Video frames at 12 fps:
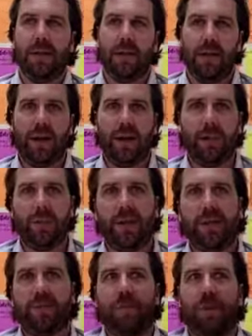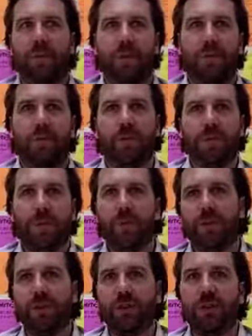if some of
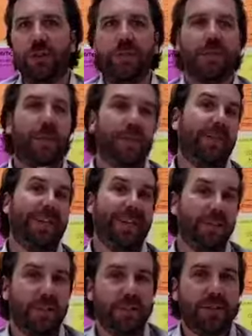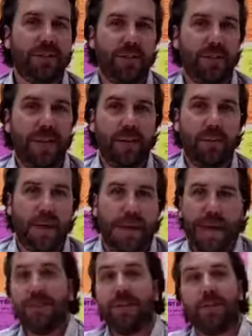our students have a specific interest, then we
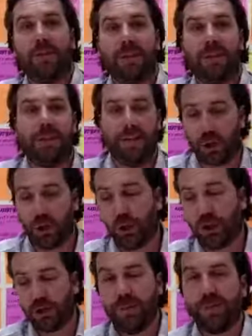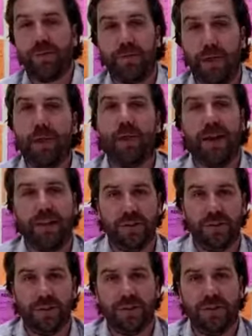absolutely encourage them to follow that
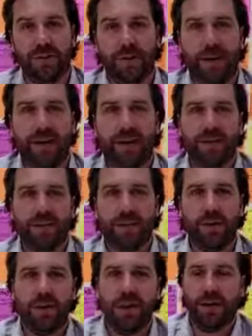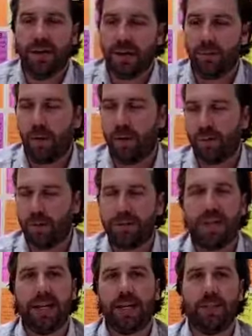interest, right? And so if one
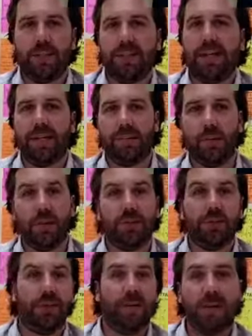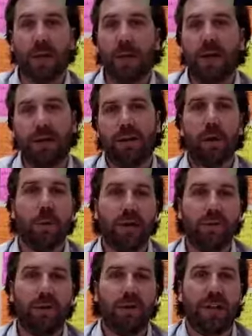person, like you were saying, is more interested in low
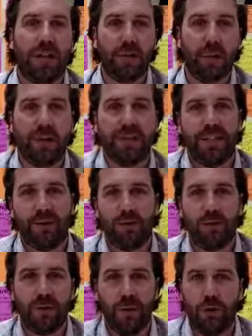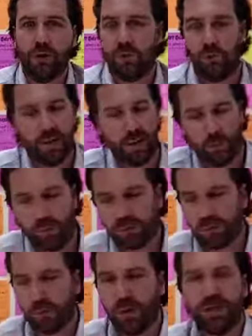level kind of architectural code, like we'll
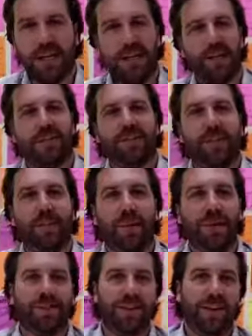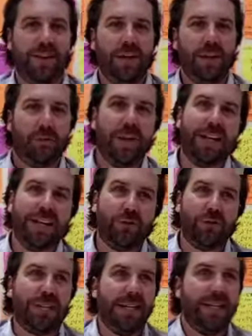support that. If somebody's really
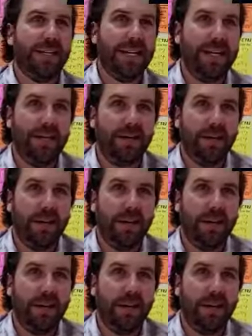interested in